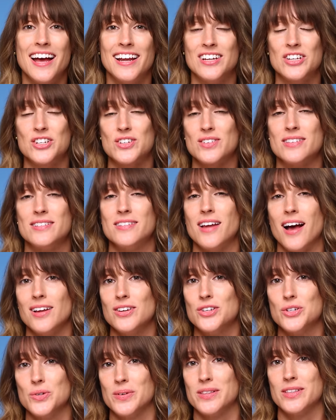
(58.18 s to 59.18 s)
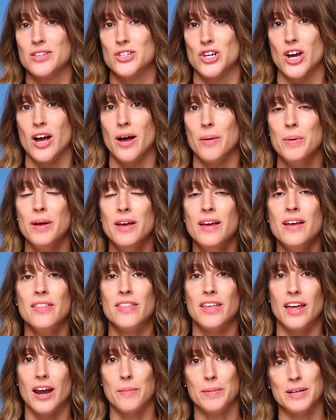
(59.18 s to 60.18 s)
and it's just not doing the job
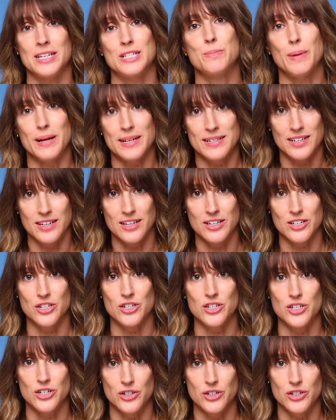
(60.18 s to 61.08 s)
that I'm expecting it to